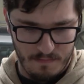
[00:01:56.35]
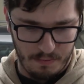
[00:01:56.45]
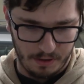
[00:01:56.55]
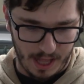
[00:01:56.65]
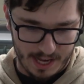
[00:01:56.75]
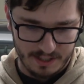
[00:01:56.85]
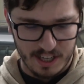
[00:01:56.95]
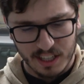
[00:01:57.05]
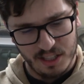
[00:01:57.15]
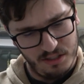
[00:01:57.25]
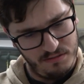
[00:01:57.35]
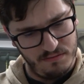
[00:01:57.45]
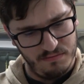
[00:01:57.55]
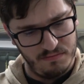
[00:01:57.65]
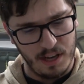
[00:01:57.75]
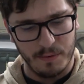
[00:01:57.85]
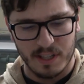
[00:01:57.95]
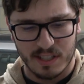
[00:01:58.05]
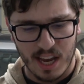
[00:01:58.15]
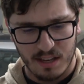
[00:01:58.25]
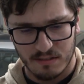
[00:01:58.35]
plastic, I want to say.